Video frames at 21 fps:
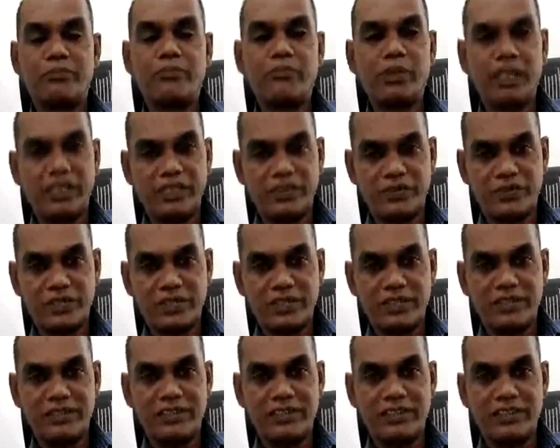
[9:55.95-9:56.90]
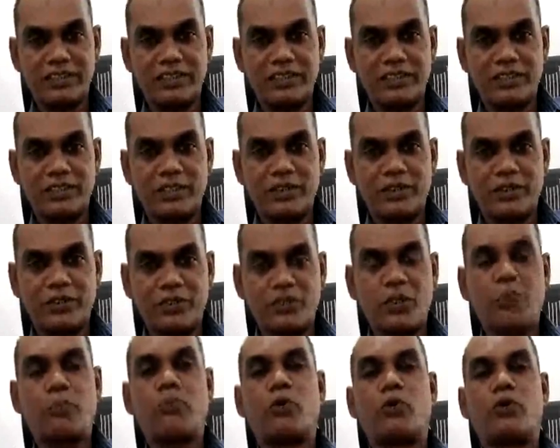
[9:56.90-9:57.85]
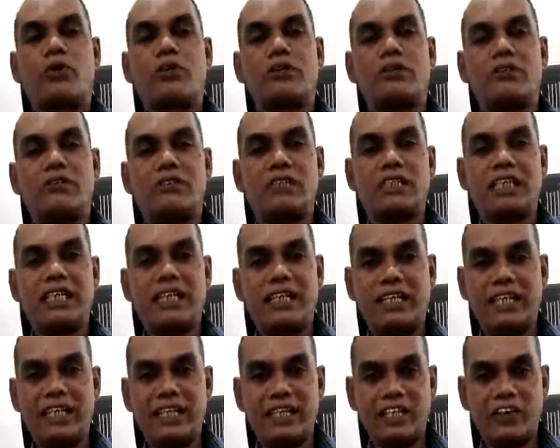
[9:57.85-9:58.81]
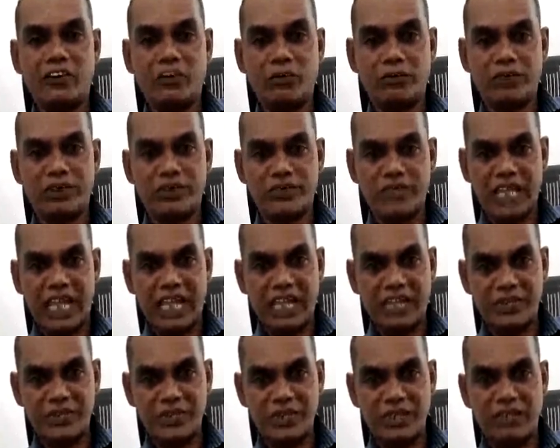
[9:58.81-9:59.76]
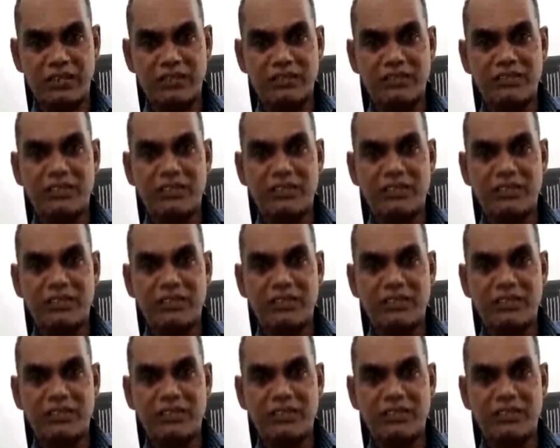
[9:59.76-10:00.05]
please support the Indian government's action